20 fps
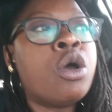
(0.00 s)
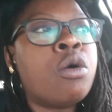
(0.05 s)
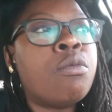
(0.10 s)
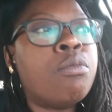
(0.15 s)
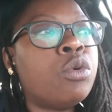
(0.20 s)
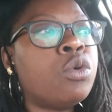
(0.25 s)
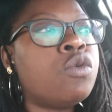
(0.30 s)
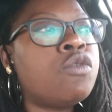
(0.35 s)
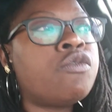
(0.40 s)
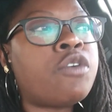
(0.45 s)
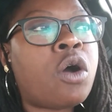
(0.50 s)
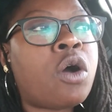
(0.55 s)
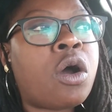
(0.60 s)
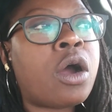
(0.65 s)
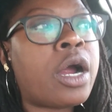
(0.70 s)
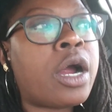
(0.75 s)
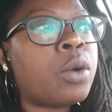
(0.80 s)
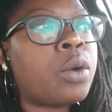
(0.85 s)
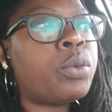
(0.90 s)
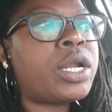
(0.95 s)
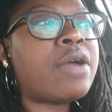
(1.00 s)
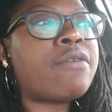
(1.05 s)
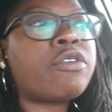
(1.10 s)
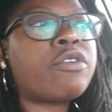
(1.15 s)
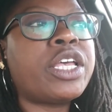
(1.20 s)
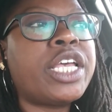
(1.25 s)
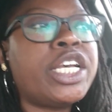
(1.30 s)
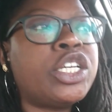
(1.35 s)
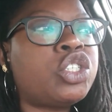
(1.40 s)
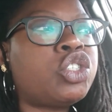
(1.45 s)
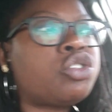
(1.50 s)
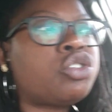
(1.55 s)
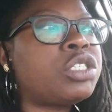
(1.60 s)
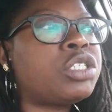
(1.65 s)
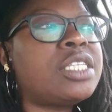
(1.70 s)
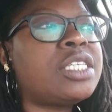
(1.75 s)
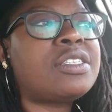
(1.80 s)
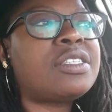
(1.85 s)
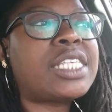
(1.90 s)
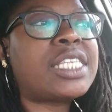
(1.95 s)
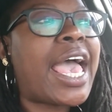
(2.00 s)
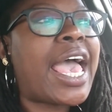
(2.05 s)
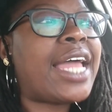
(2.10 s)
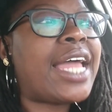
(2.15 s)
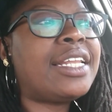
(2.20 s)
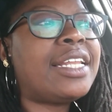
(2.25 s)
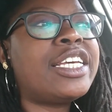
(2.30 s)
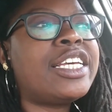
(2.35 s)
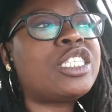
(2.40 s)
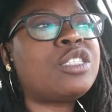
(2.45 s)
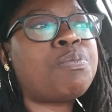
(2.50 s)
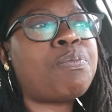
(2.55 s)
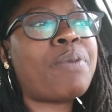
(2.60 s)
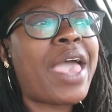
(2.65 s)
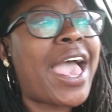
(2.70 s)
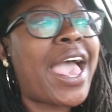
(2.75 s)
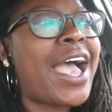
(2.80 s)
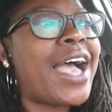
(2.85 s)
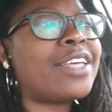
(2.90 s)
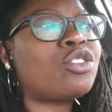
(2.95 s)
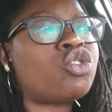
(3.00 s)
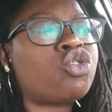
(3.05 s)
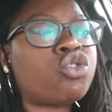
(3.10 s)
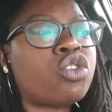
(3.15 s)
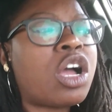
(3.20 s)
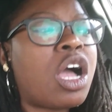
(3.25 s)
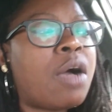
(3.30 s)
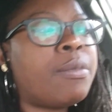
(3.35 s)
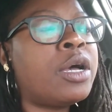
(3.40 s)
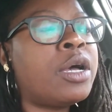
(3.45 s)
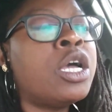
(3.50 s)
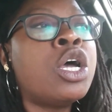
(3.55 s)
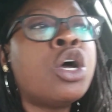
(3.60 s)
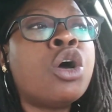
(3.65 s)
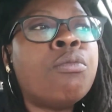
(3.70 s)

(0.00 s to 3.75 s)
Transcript: move our whatever history, sadness, past trauma,